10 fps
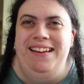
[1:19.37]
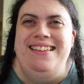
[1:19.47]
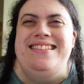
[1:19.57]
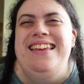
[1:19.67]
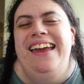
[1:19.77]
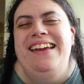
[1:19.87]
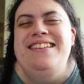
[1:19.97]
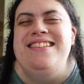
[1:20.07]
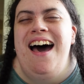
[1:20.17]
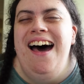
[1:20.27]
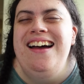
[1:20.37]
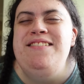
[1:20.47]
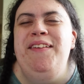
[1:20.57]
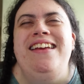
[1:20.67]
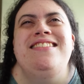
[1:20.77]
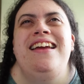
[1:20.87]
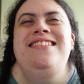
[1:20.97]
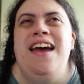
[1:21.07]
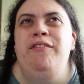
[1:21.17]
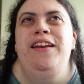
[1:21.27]
It's hard because I
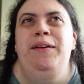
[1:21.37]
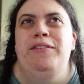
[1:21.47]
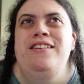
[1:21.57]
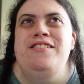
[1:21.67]
definitely want